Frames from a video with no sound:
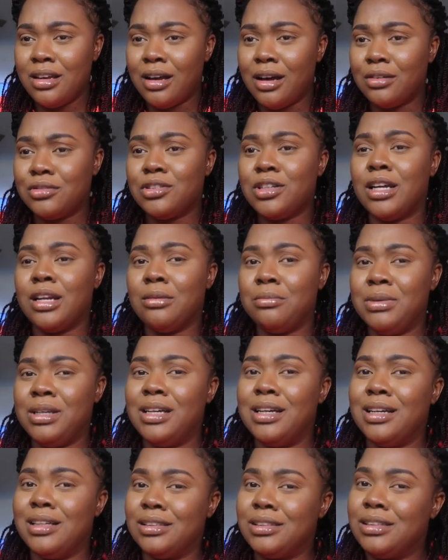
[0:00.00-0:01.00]
I'm trying to
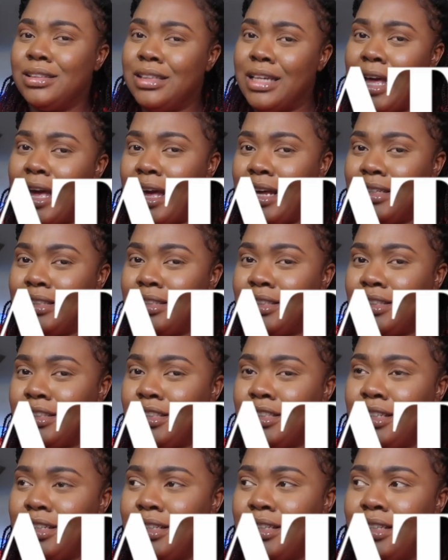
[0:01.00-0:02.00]
be a
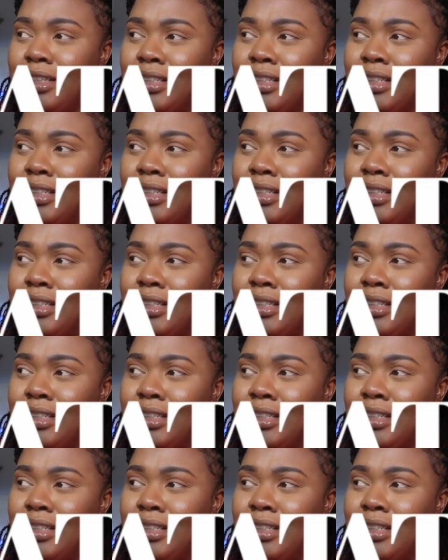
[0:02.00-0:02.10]
snatched